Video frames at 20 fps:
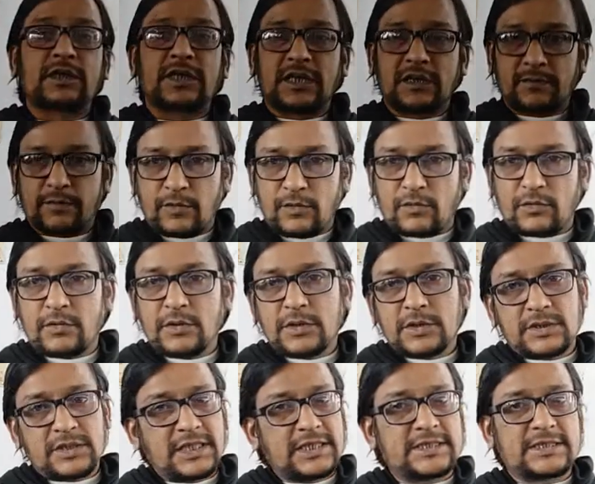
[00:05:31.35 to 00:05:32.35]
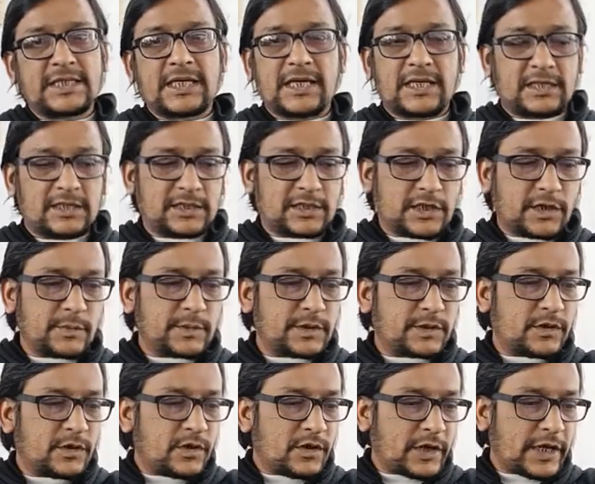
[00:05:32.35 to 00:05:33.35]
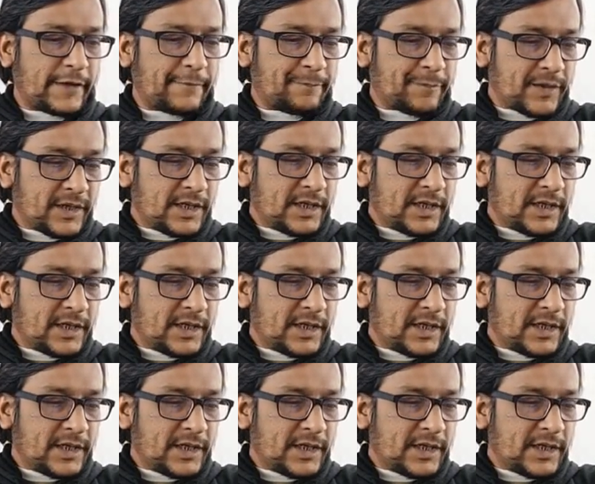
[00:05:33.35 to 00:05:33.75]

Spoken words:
third floor. These are the common. Okay.